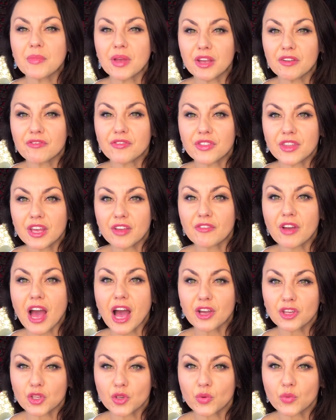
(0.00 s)

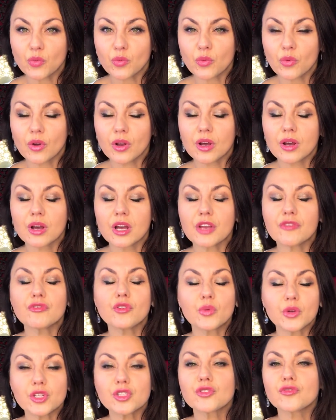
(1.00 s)
if
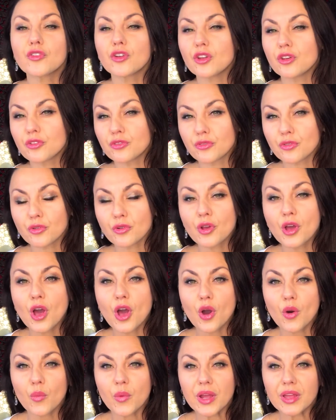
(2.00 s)
you wish to follow through
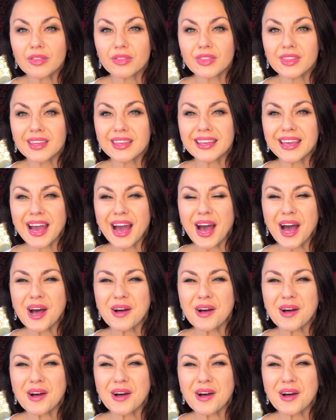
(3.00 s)
with the